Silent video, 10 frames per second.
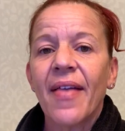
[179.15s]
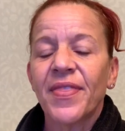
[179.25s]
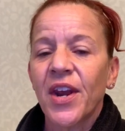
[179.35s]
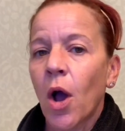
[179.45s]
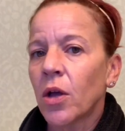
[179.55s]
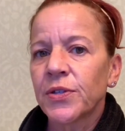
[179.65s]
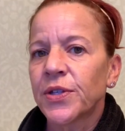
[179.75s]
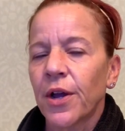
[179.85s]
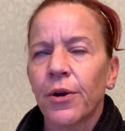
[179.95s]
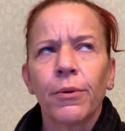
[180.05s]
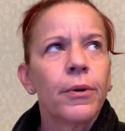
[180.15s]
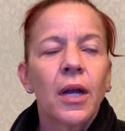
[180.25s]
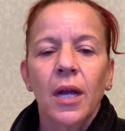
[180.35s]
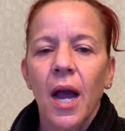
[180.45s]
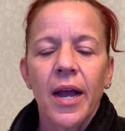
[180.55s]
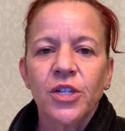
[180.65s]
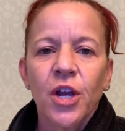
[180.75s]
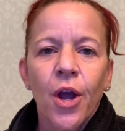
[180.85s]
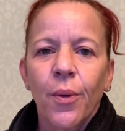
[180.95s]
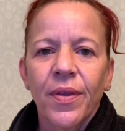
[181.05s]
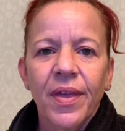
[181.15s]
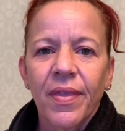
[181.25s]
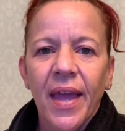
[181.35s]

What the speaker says: And then also, gosh, within